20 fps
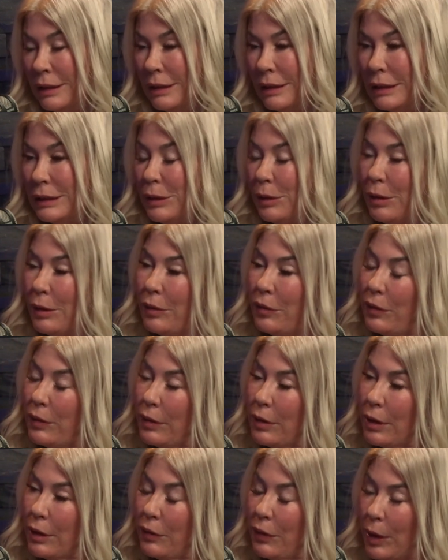So
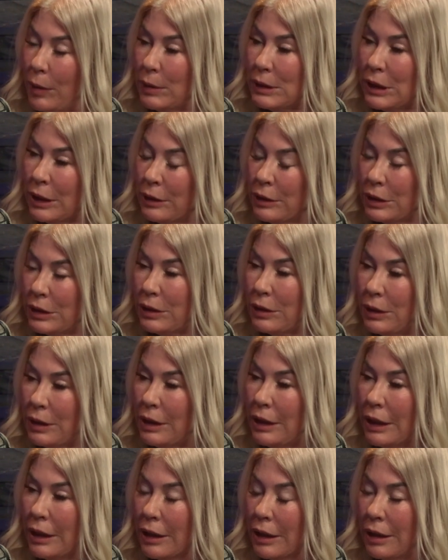if I was understood
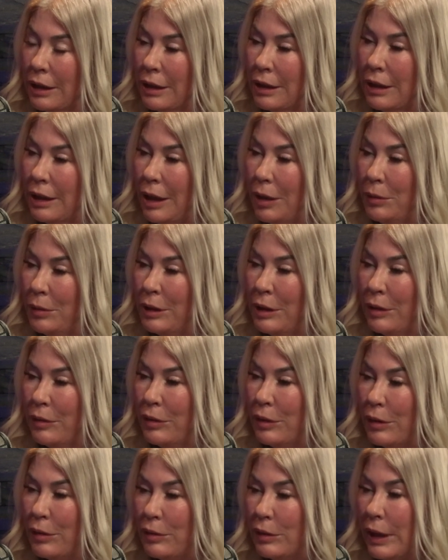here, I would
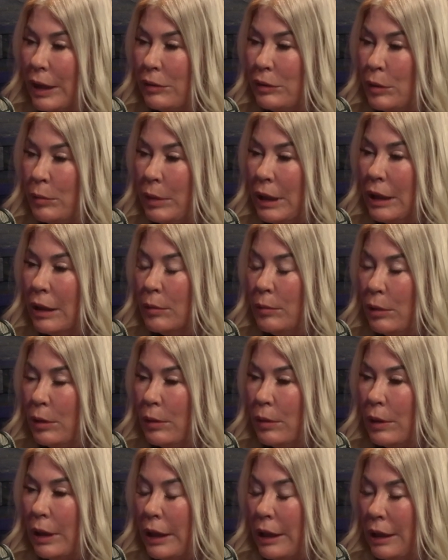never have left and become
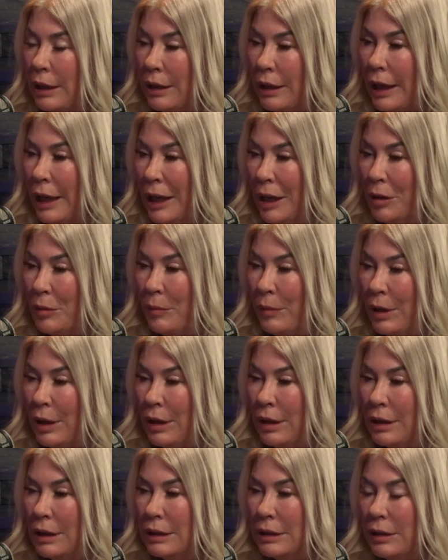who I am.
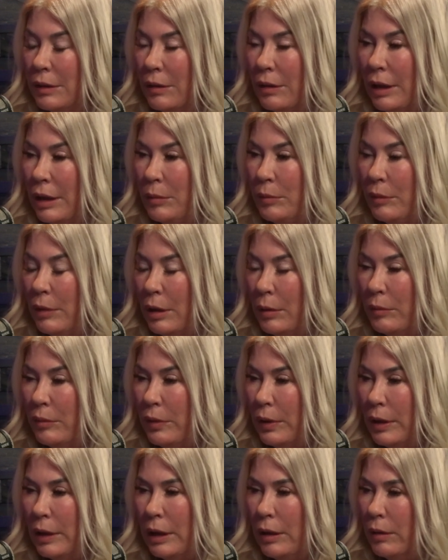So I'm
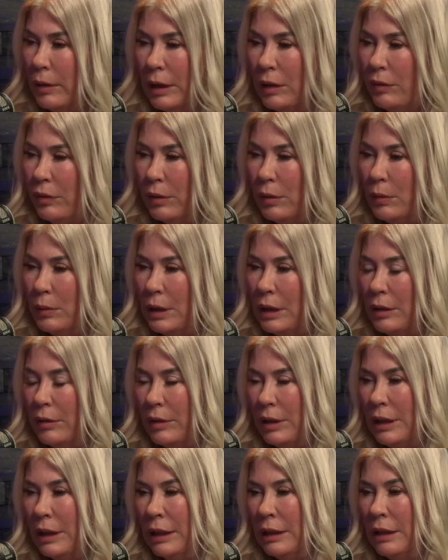very grateful with
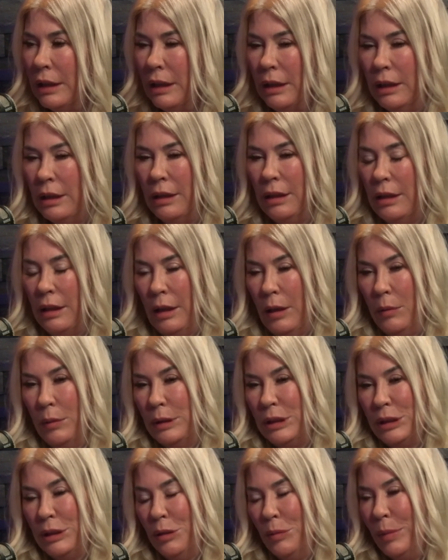everything and I
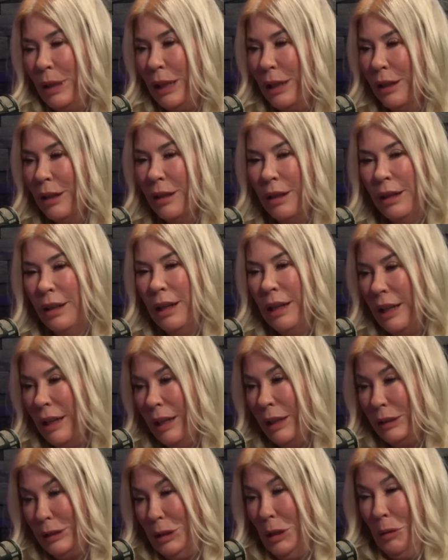would still be here, and
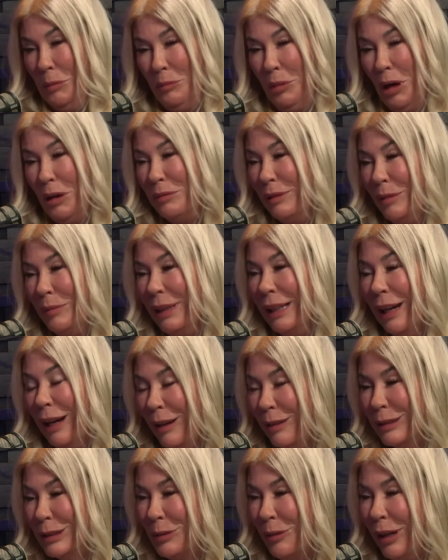I'd probably be a
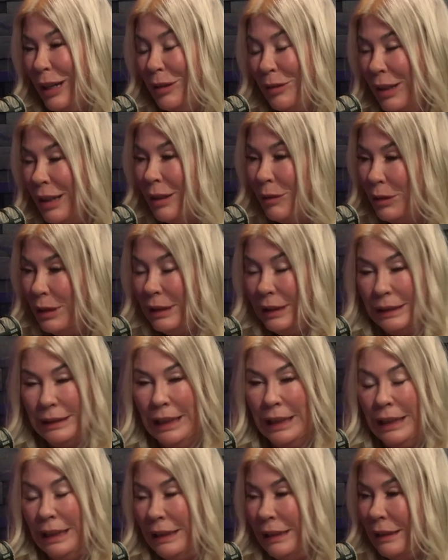housewife with a
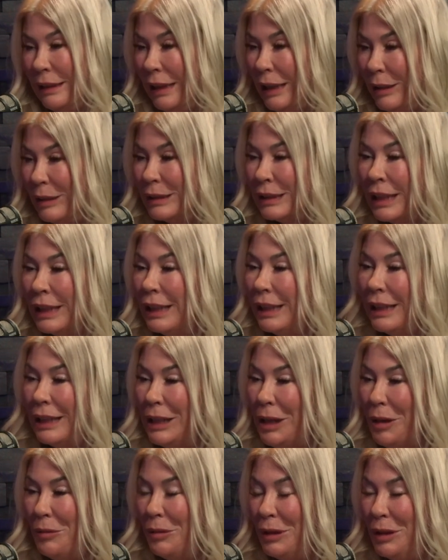tiny little house,
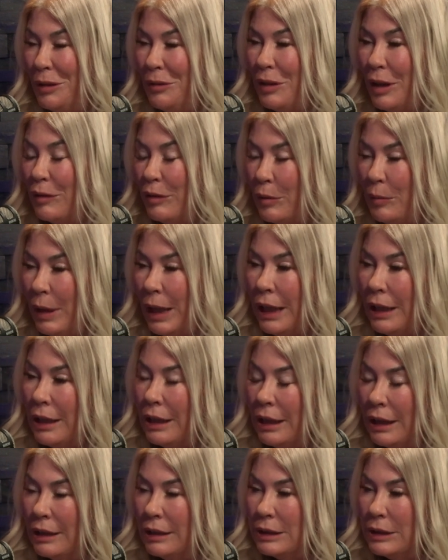and I wouldn't have ever made
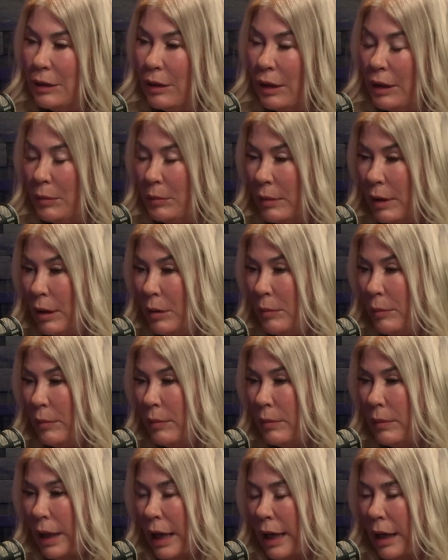it. So I'm
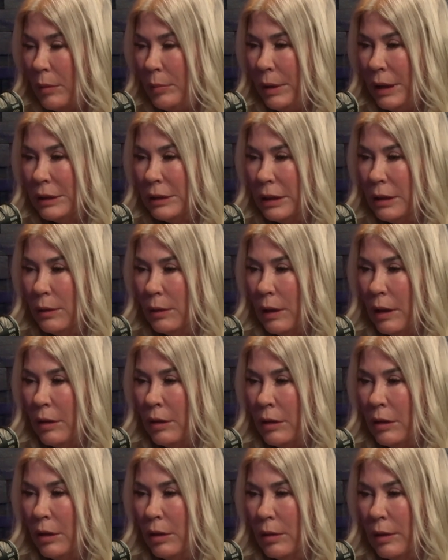happy to go out
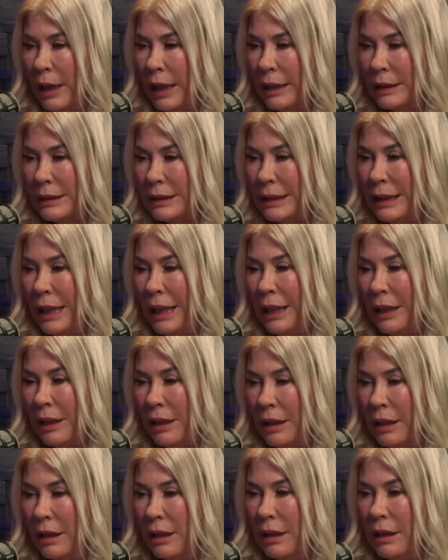on the grand
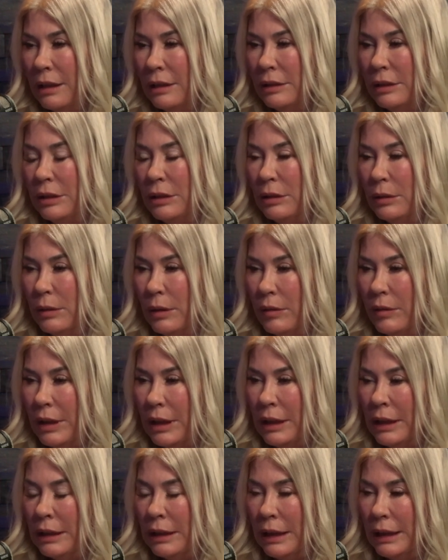scale and to do
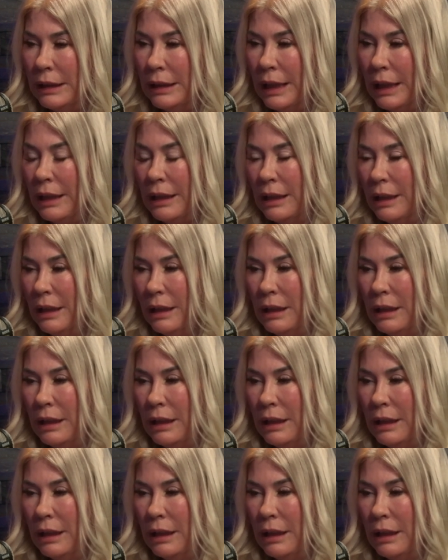everything like that.